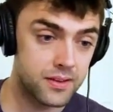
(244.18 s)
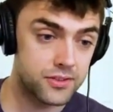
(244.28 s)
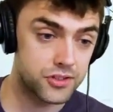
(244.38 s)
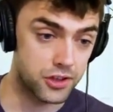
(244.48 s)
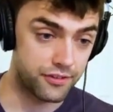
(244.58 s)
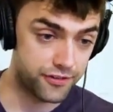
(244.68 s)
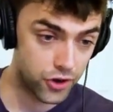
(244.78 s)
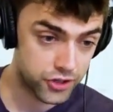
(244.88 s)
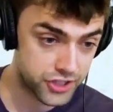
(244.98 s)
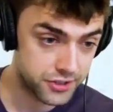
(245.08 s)
to the
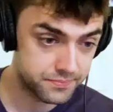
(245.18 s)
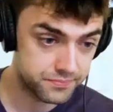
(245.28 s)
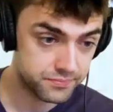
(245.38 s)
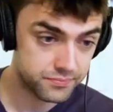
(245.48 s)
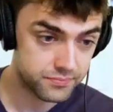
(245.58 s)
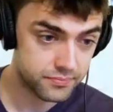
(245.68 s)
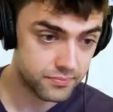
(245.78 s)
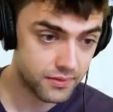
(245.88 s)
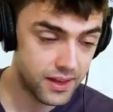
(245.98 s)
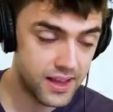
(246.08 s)
foot.
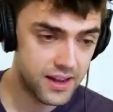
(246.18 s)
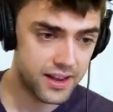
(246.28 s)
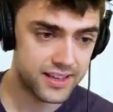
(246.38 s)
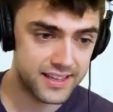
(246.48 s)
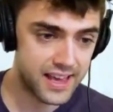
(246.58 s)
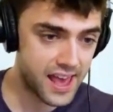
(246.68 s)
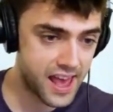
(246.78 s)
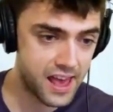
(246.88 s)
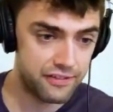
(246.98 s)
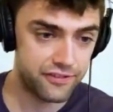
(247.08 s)
I can
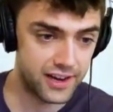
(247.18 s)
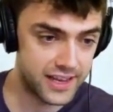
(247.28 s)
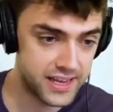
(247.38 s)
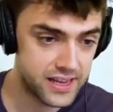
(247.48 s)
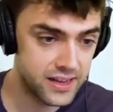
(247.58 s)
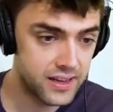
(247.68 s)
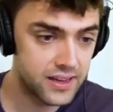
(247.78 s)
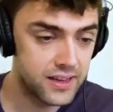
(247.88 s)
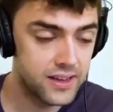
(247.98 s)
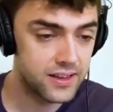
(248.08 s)
carefully
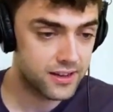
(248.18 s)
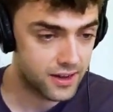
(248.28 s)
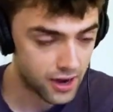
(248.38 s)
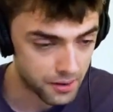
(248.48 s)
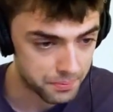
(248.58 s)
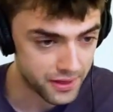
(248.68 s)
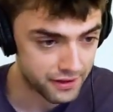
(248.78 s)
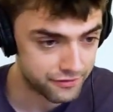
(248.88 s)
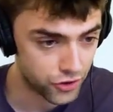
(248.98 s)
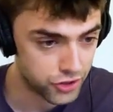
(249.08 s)
cup
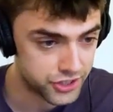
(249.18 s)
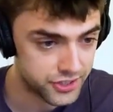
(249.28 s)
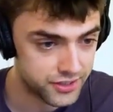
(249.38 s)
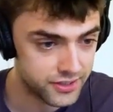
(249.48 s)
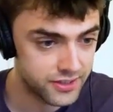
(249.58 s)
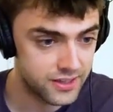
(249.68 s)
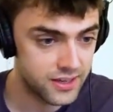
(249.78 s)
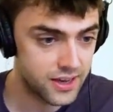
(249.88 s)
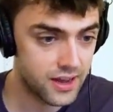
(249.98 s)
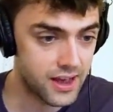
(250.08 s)
that foot
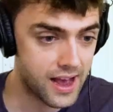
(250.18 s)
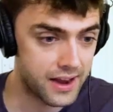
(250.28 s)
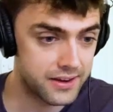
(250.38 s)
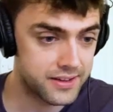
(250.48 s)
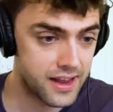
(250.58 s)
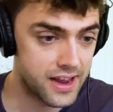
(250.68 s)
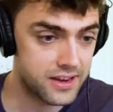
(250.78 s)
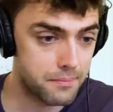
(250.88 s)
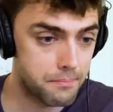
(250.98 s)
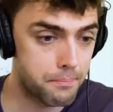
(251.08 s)
and
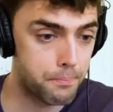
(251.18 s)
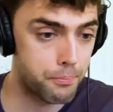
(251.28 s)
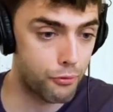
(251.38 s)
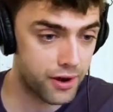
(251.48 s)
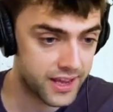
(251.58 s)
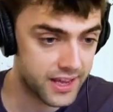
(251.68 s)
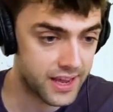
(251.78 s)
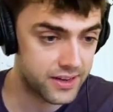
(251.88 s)
end up bringing it